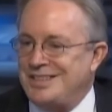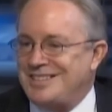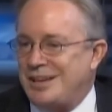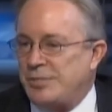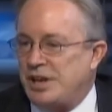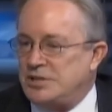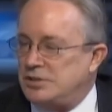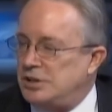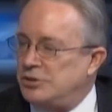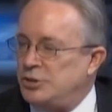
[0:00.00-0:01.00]
Same kinds
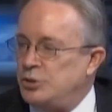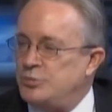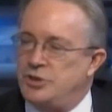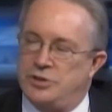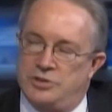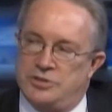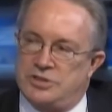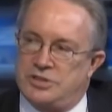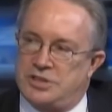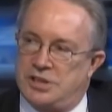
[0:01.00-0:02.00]
of little tubes that are
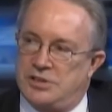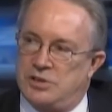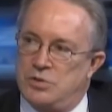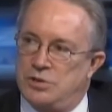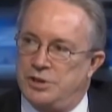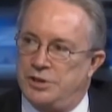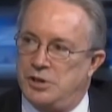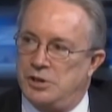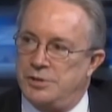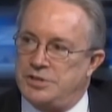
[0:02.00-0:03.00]
used to study the coronary
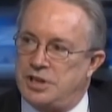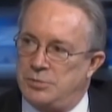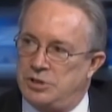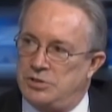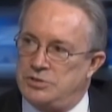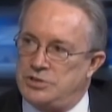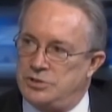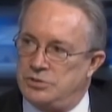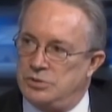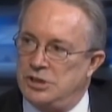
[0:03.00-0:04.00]
arteries can be used
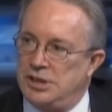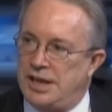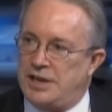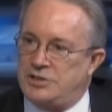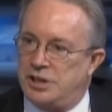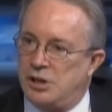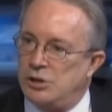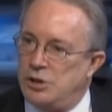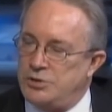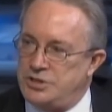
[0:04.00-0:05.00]
to actually
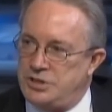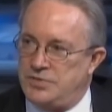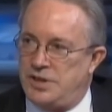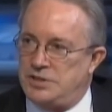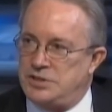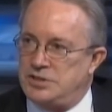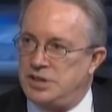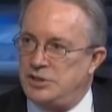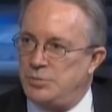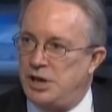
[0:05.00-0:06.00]
close these veins
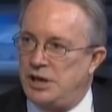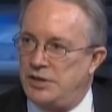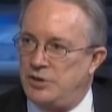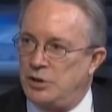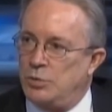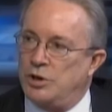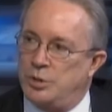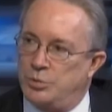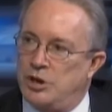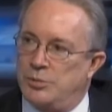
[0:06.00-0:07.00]
inside the body that aren't
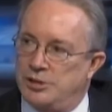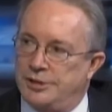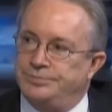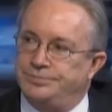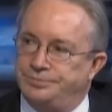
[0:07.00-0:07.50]
working properly.